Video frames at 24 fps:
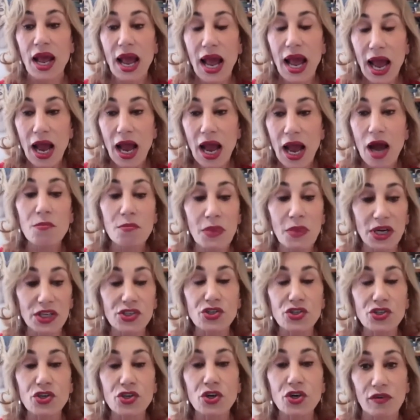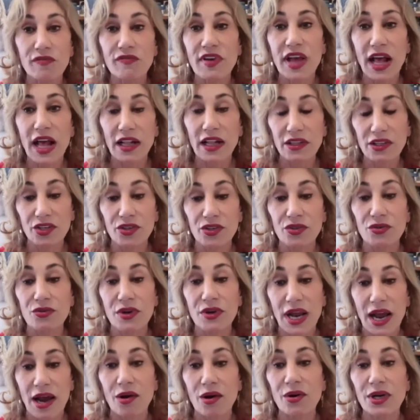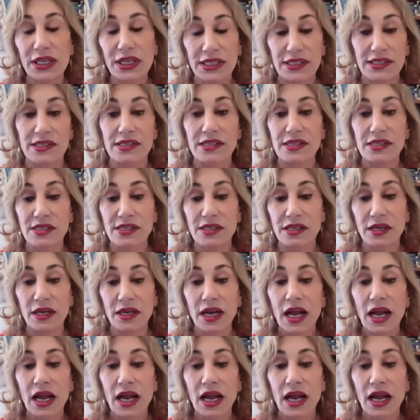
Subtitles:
how much her value now is.